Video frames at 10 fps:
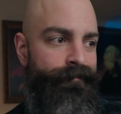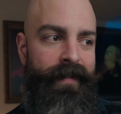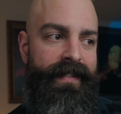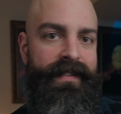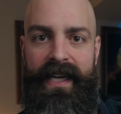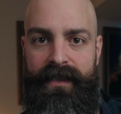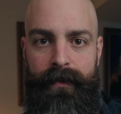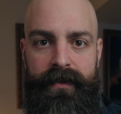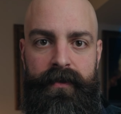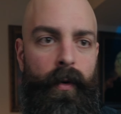
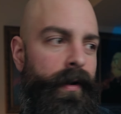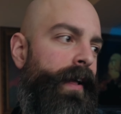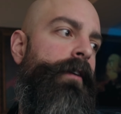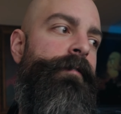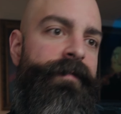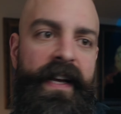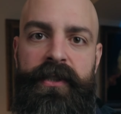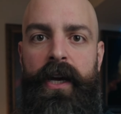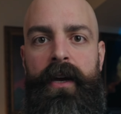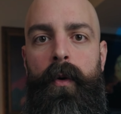assessments or
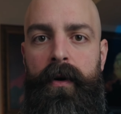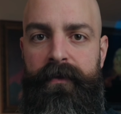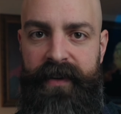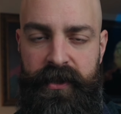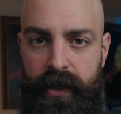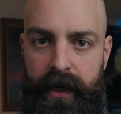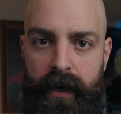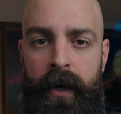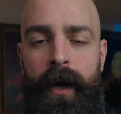phishing or vishing.